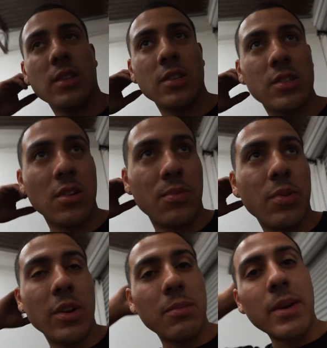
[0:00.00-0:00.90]
there's no
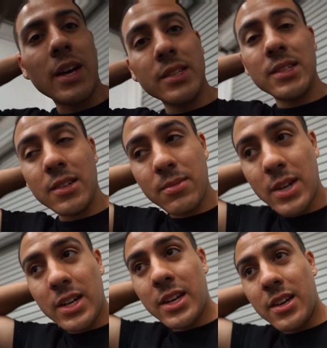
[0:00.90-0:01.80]
point in balancing them
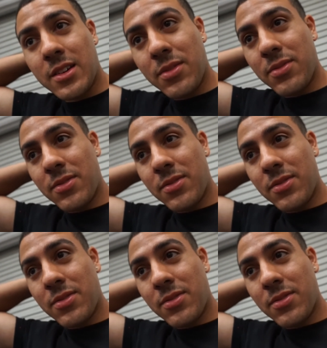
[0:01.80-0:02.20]
right now if